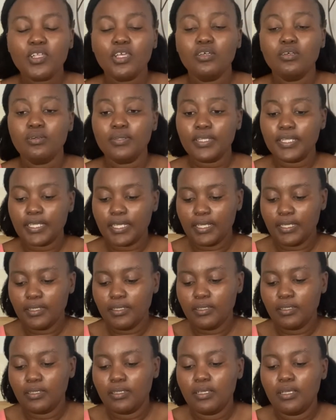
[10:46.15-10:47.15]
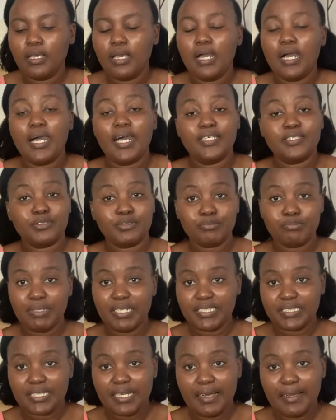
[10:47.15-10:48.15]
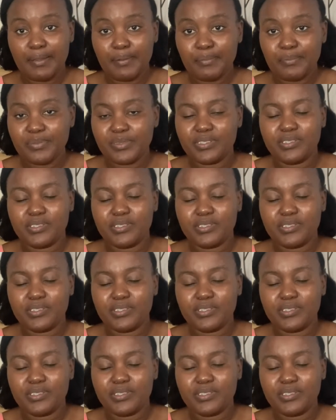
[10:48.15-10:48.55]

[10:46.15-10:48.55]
Okay, I took my time.